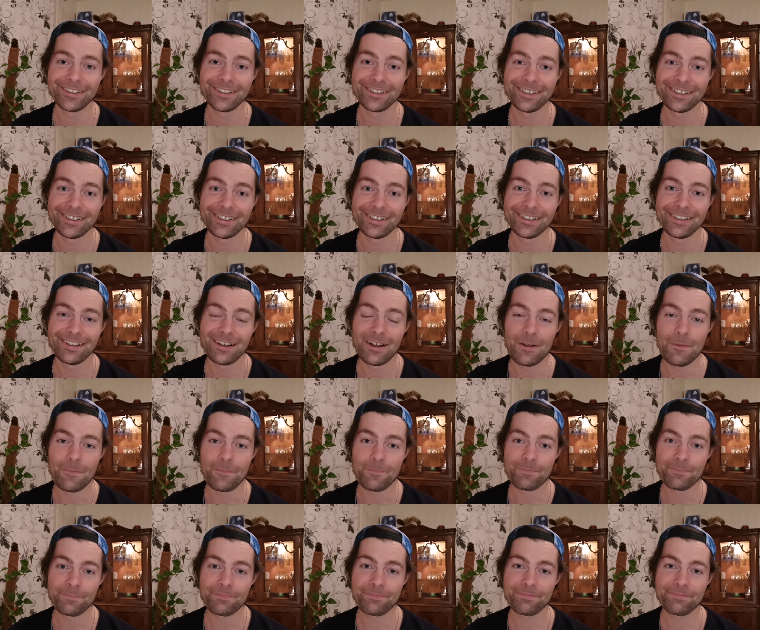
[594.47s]

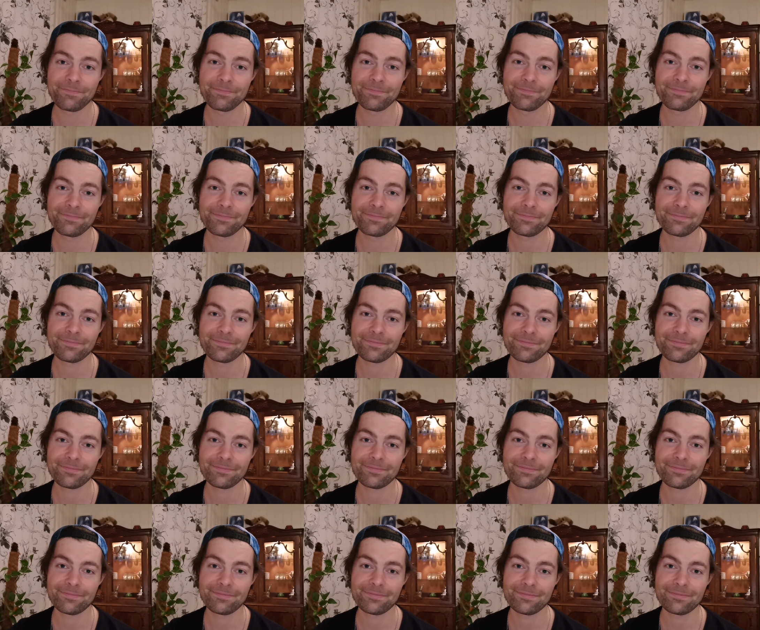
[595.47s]
No one is speaking in this clip.